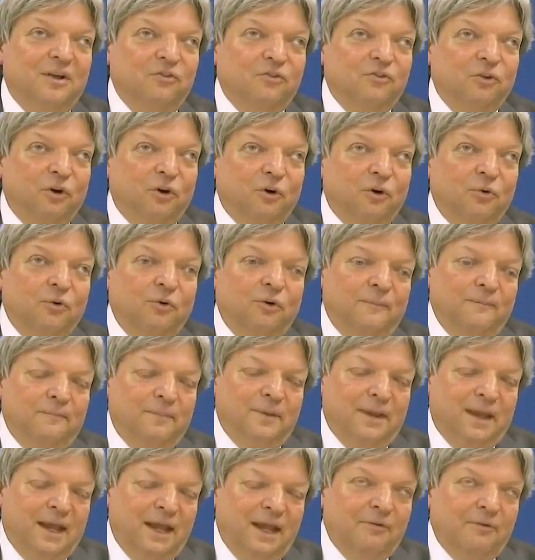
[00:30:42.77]
So
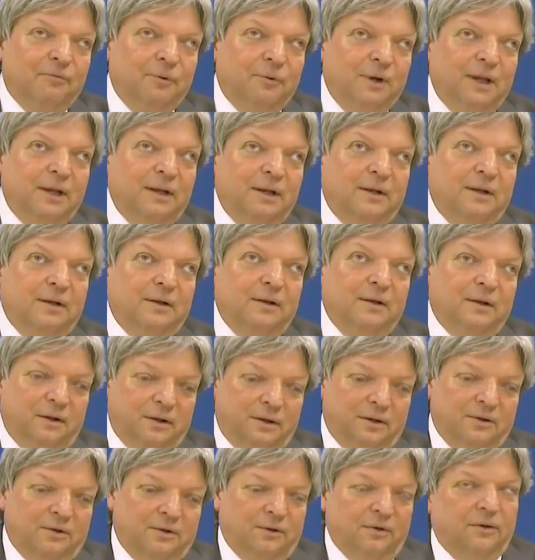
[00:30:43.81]
if we
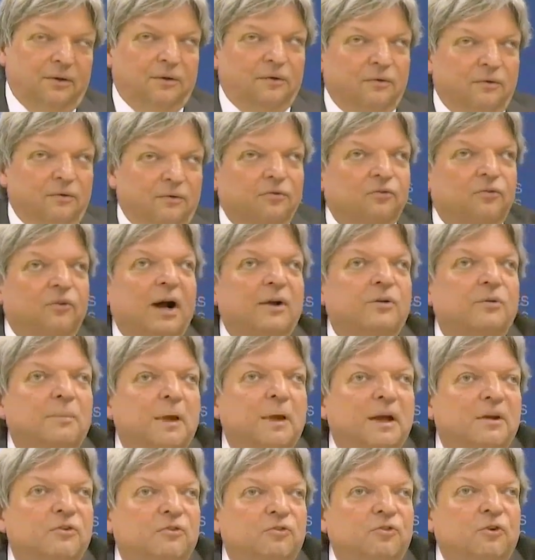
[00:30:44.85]
try
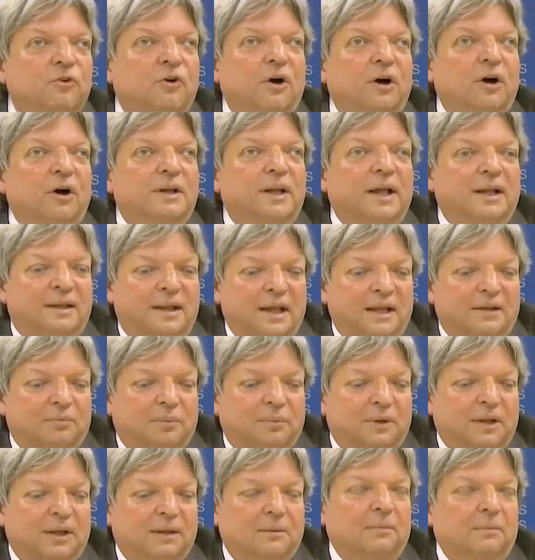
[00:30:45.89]
to make sure
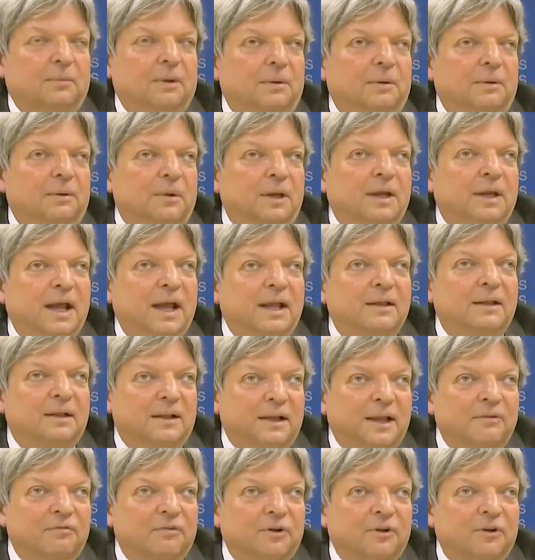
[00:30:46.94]
that we can
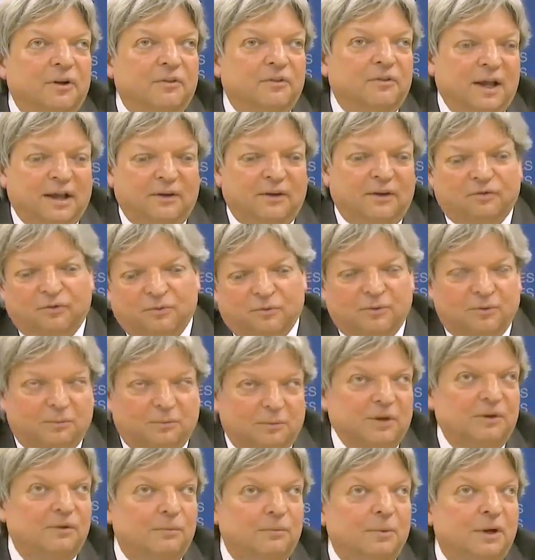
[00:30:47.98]
deliver the things
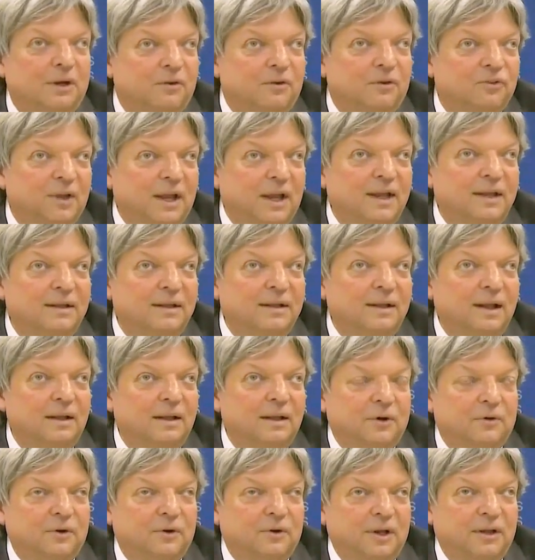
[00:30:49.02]
we are saying that
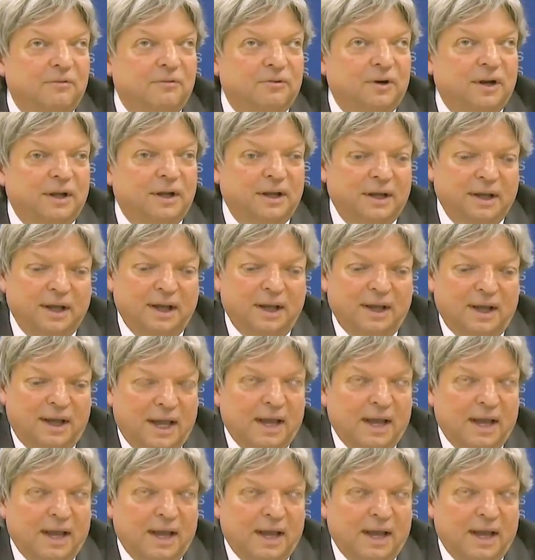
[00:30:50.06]
we are delivering,